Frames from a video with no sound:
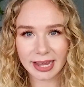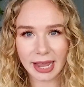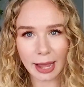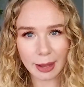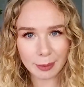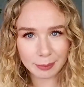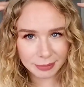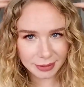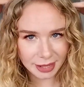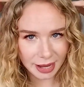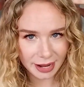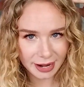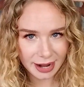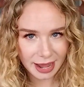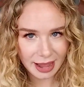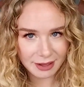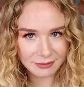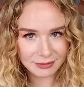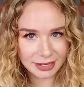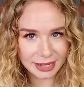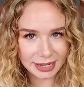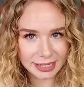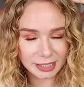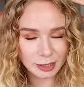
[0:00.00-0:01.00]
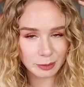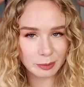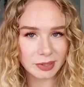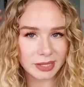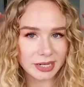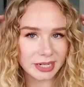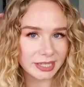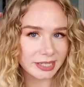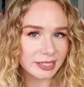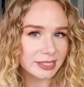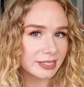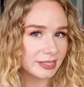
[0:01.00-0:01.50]
I'm not having as
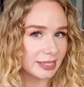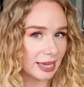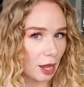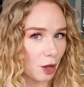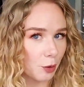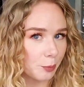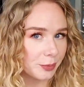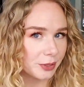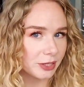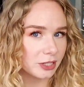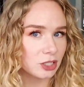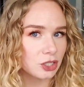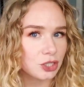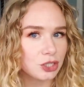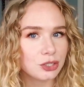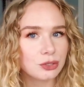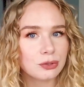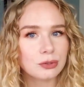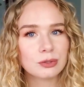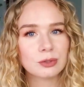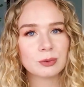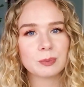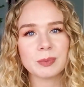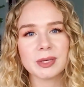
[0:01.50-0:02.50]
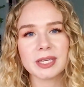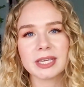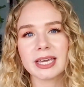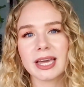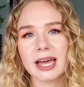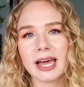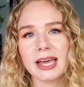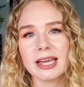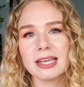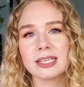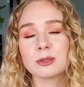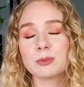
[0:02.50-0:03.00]
many scalp issues
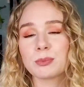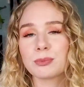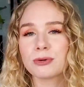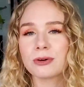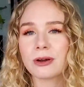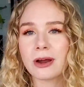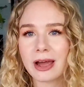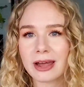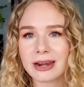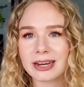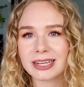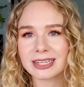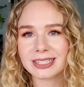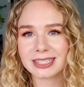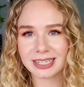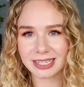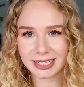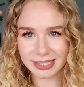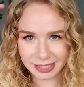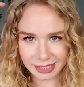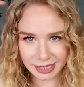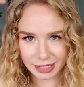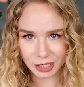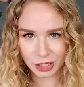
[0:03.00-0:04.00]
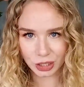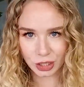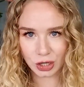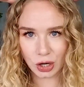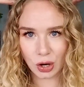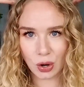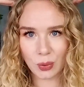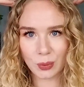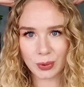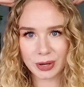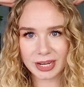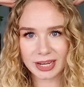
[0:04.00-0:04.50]
because product isn't
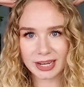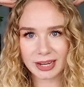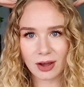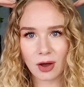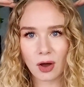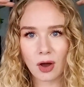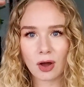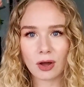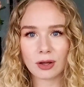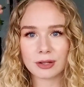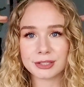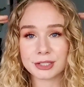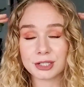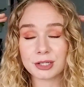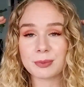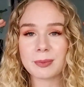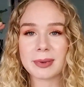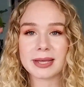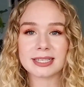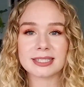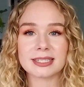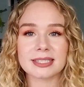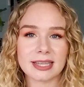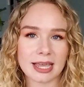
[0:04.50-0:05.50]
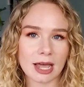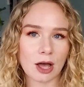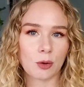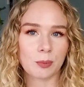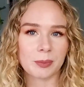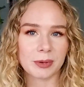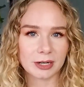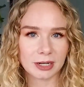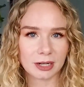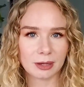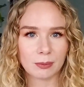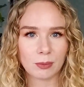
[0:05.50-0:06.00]
going onto my scalp
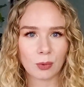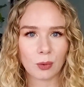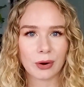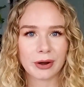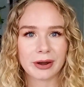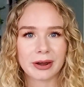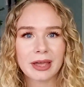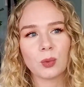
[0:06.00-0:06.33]
anymore.